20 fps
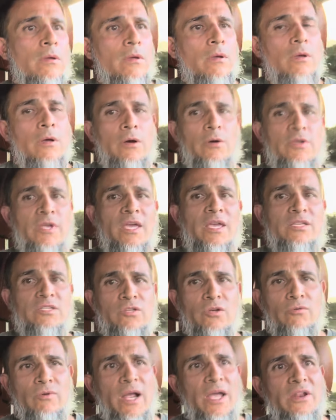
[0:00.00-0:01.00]
Okay,
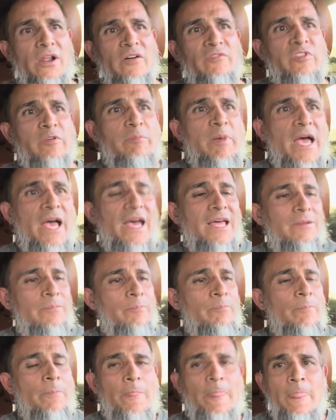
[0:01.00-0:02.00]
so right off the bat,
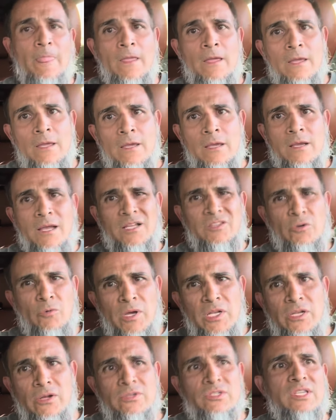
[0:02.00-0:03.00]
got the
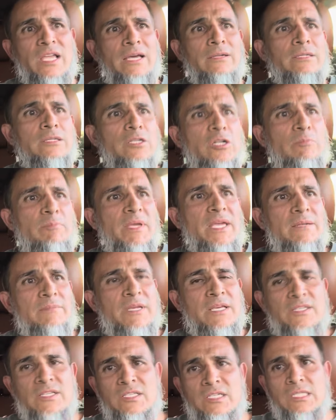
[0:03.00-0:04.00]
windows down a little bit
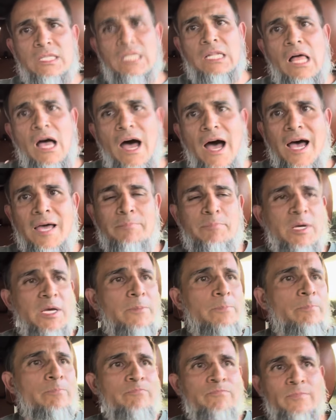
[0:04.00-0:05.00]
because it's a little hot, but
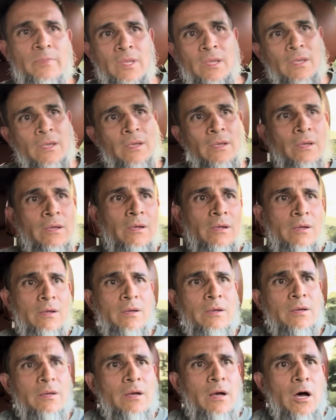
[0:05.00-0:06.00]

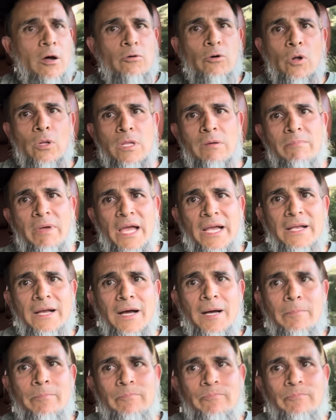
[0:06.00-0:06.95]
I'll roll them back up.